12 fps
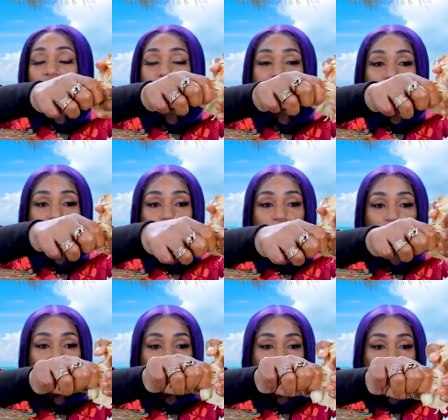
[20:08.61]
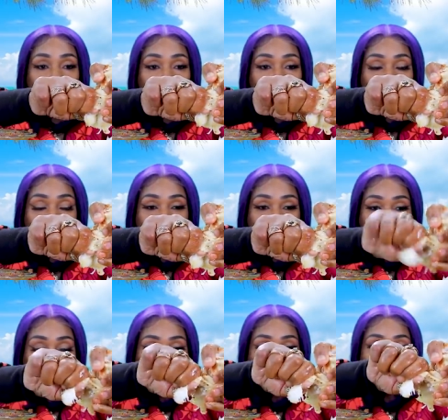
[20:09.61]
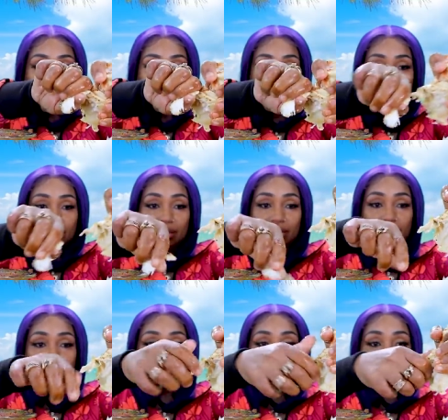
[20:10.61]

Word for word: need some water too. Yeah.